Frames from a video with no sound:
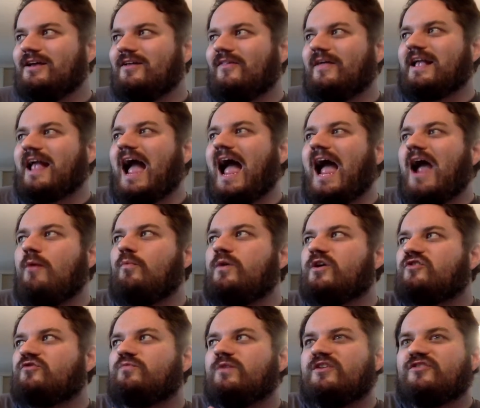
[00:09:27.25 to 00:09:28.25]
Like, I
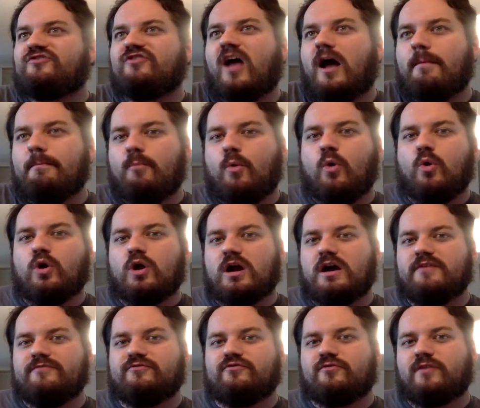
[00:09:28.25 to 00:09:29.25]
wish we saw more
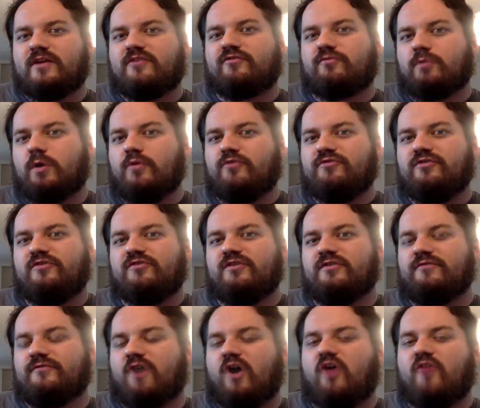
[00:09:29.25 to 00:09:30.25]
of Dressrosa's
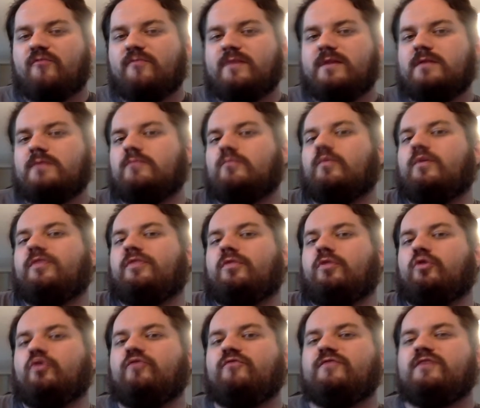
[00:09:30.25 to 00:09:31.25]
involvement with
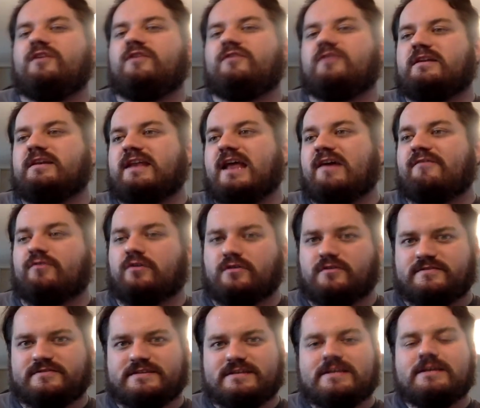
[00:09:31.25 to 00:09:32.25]
Luffy's
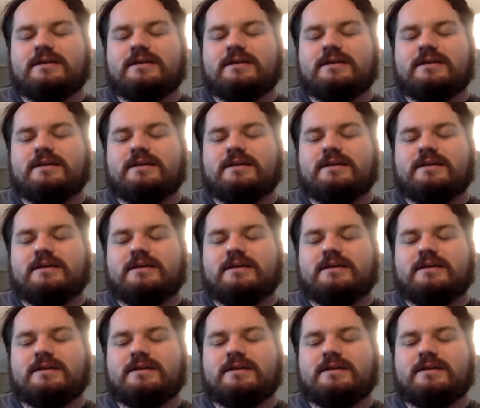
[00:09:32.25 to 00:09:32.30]
endeavors.